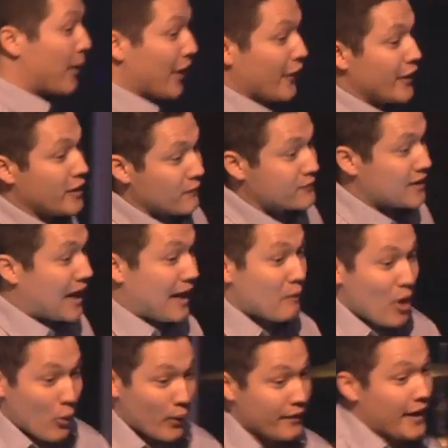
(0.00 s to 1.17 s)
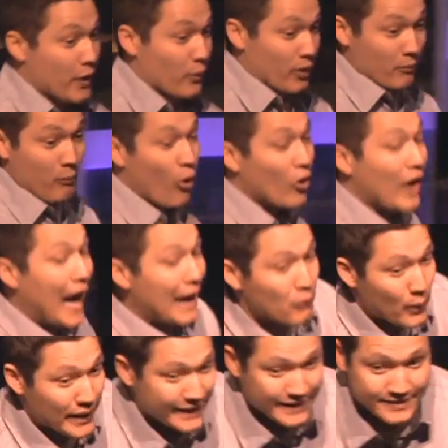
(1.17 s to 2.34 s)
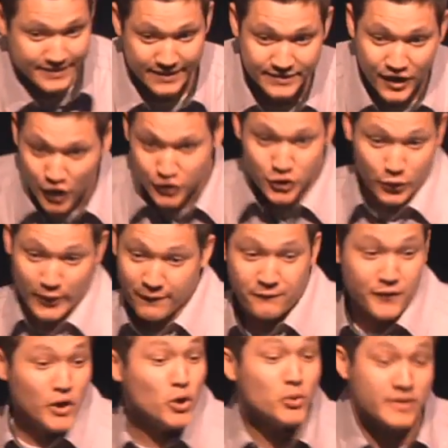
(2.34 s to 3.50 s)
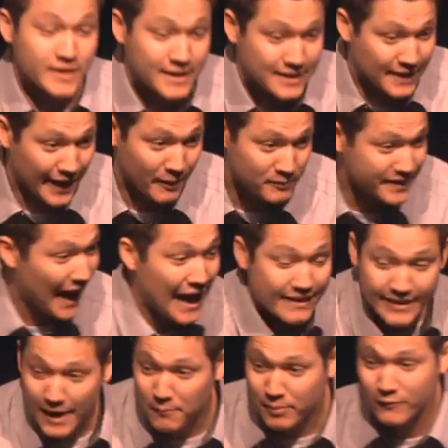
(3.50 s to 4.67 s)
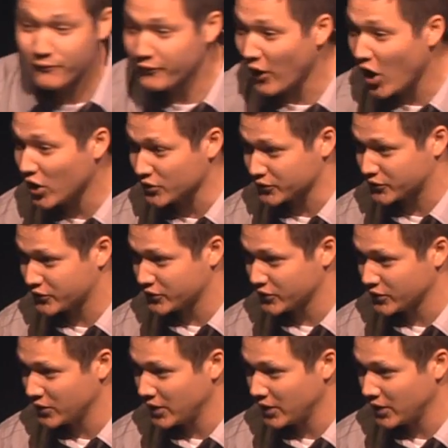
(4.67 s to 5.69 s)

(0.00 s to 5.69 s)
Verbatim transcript: period of time when there were more eyewitnesses to refute the claims had they been false?